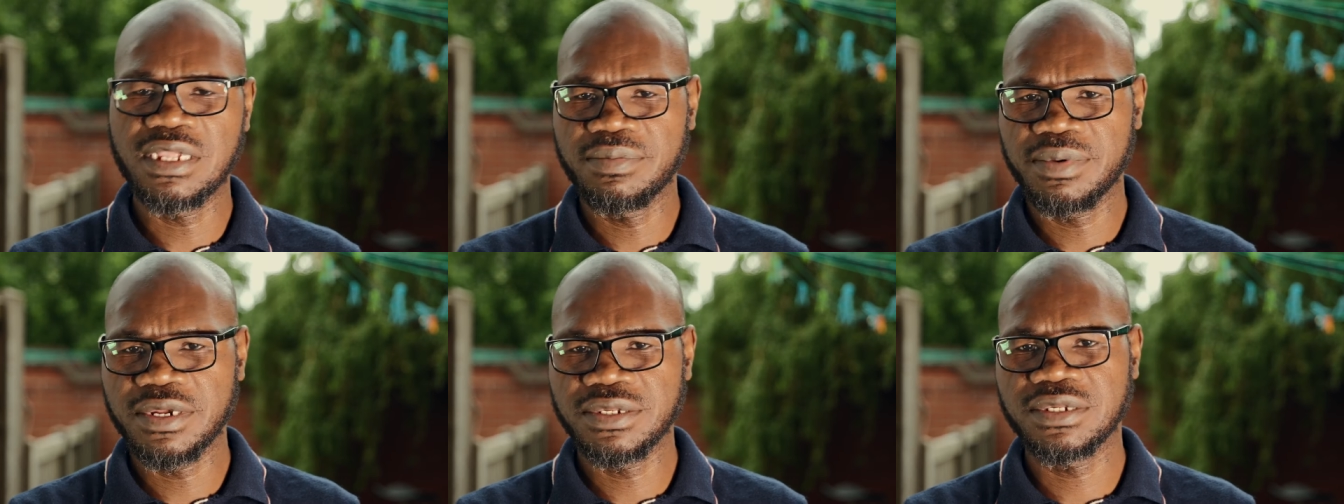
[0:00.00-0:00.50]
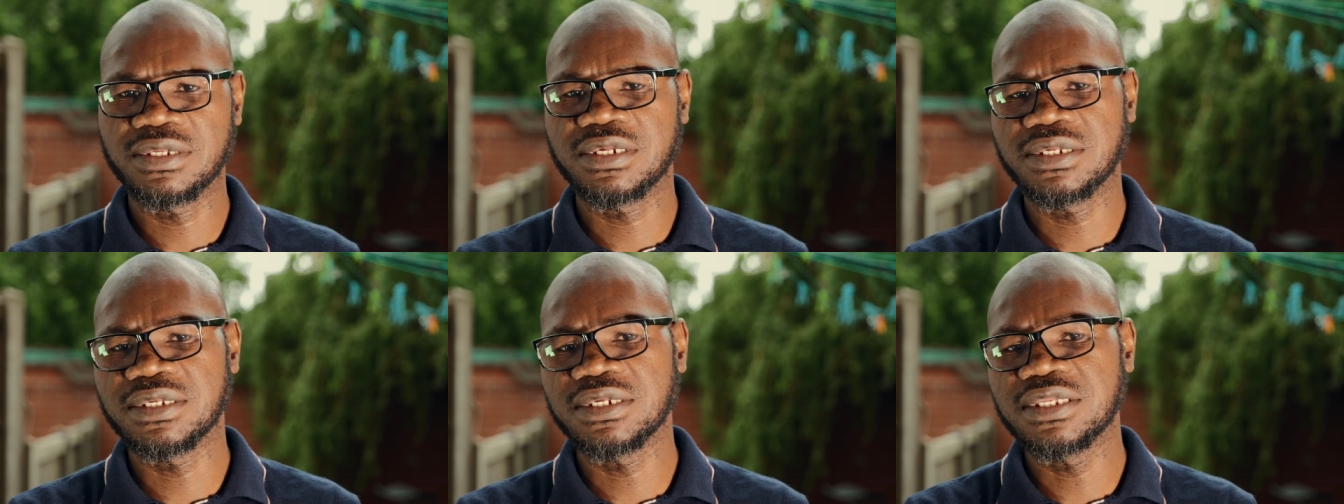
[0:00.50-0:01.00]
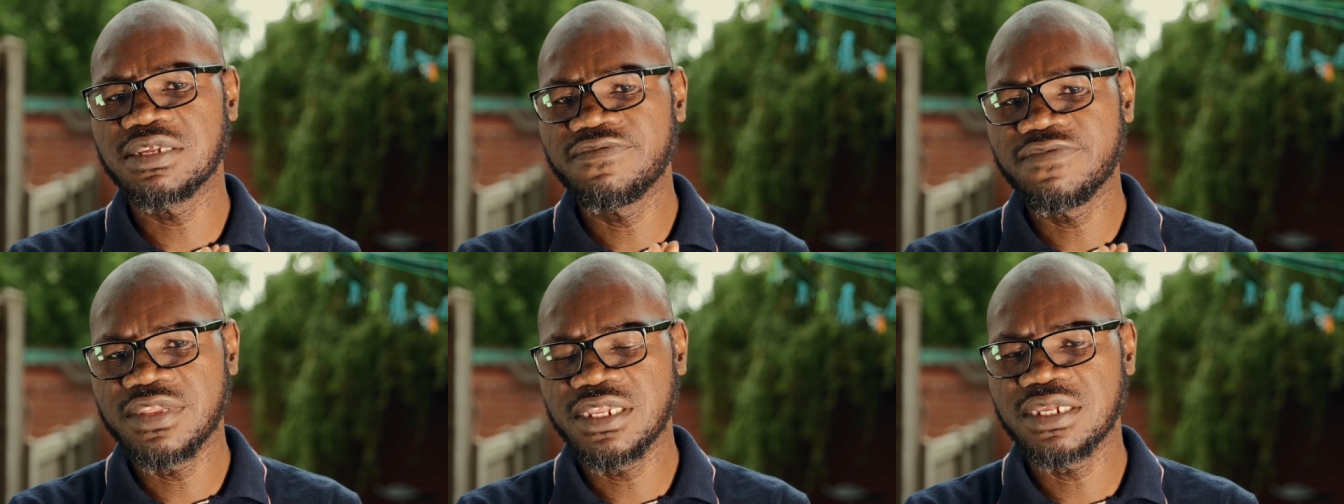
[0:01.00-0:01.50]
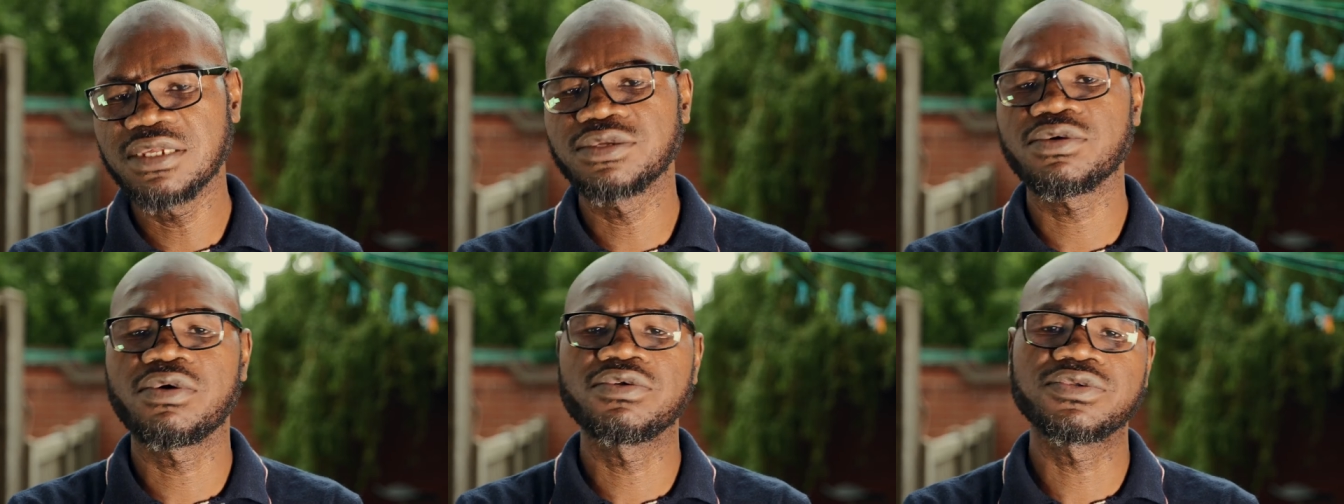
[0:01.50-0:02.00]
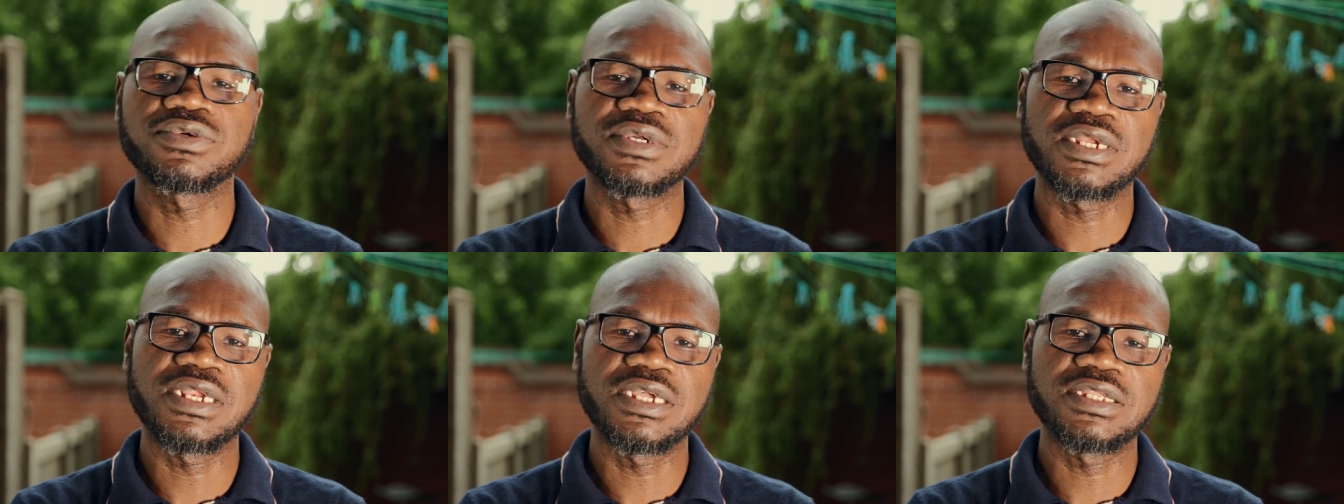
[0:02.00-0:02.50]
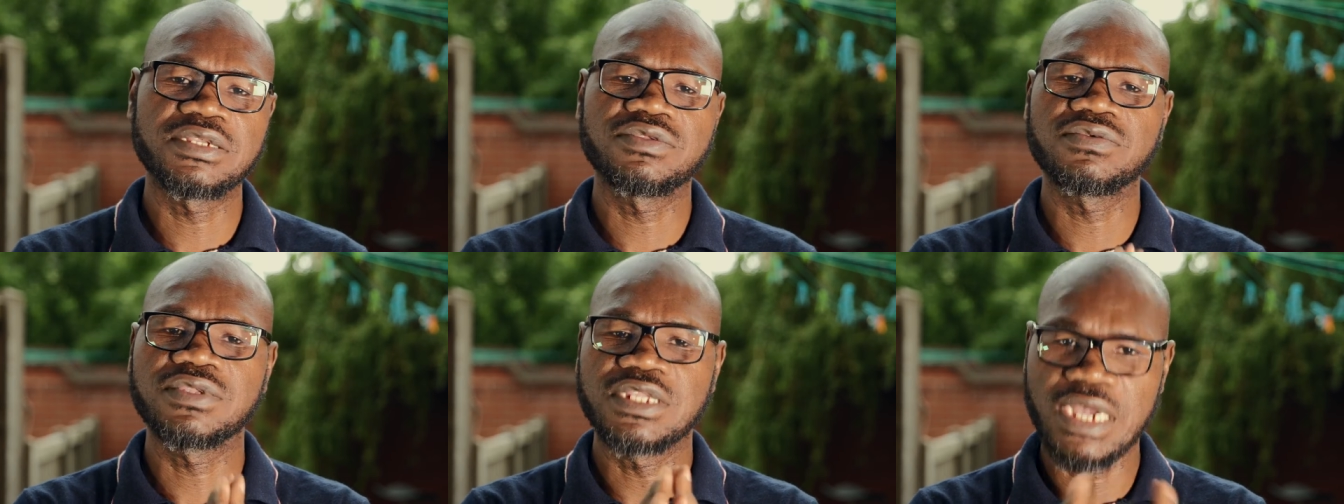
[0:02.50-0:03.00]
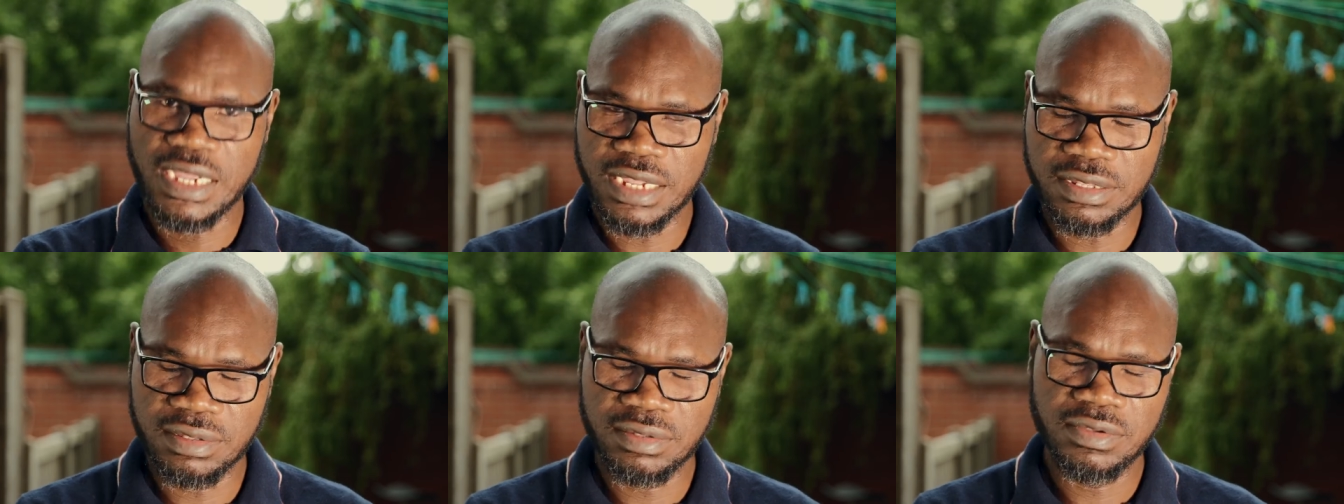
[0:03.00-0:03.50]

depression sensitivity is also related to diet,